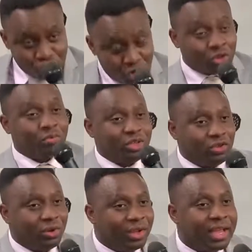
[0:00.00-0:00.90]
you to be
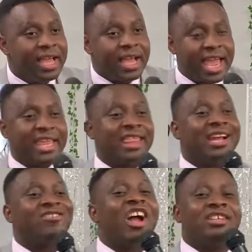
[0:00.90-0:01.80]
doing at the
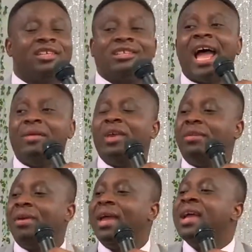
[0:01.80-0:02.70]
right time.
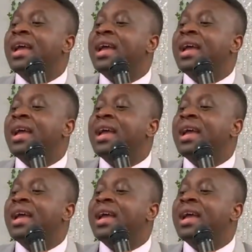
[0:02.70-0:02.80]
Amen.